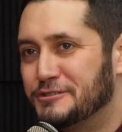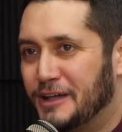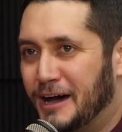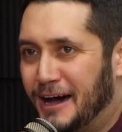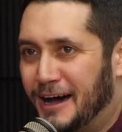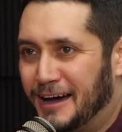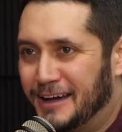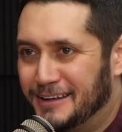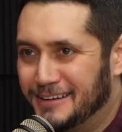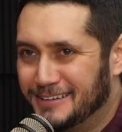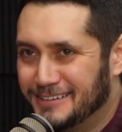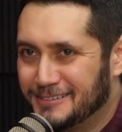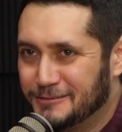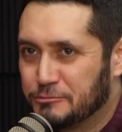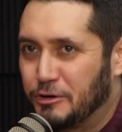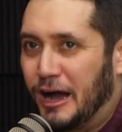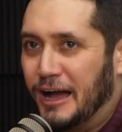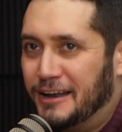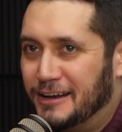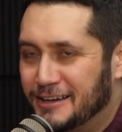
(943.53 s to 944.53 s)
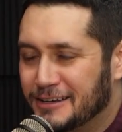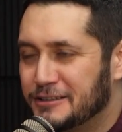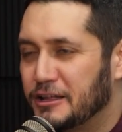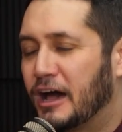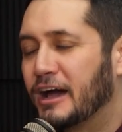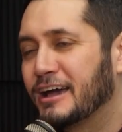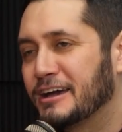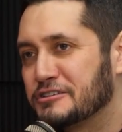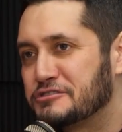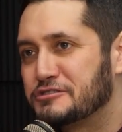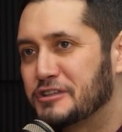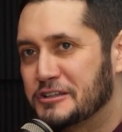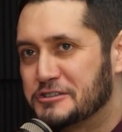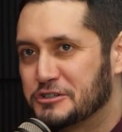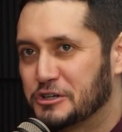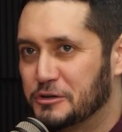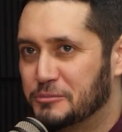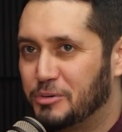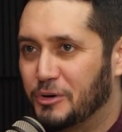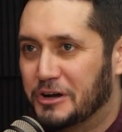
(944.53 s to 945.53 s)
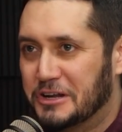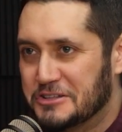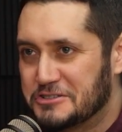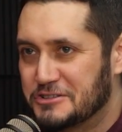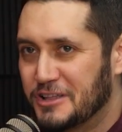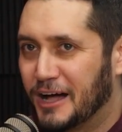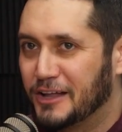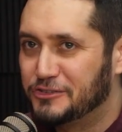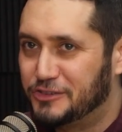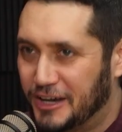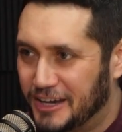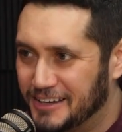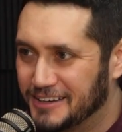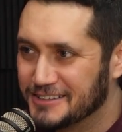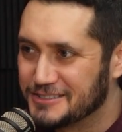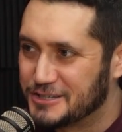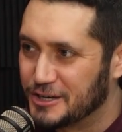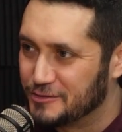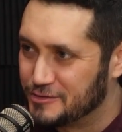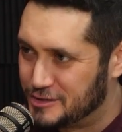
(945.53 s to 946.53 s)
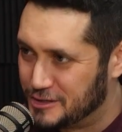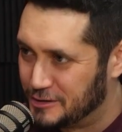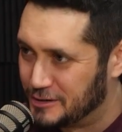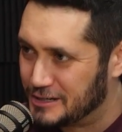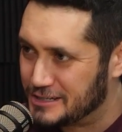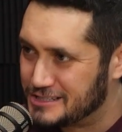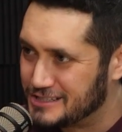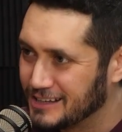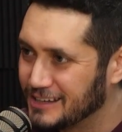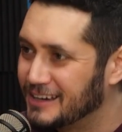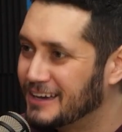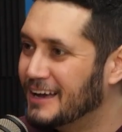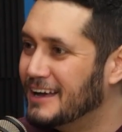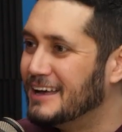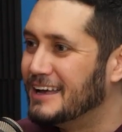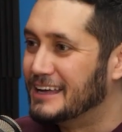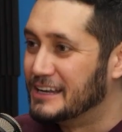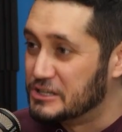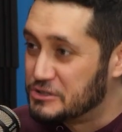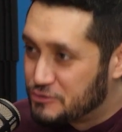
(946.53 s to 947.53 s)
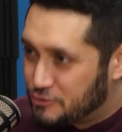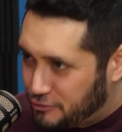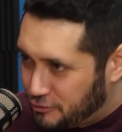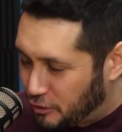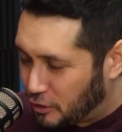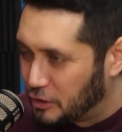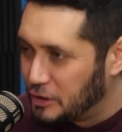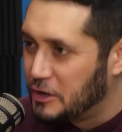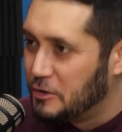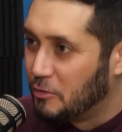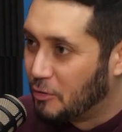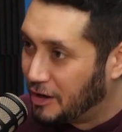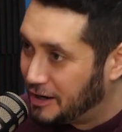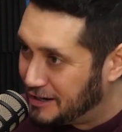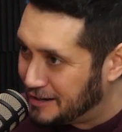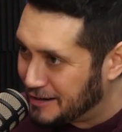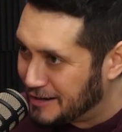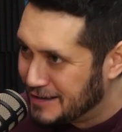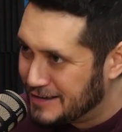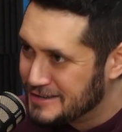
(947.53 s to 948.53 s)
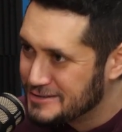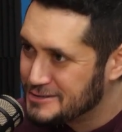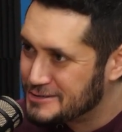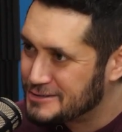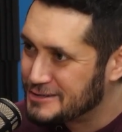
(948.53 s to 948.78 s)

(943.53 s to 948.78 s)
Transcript: not... Right. I guess that's a good point. It's not taking itself seriously. It is fully what it is.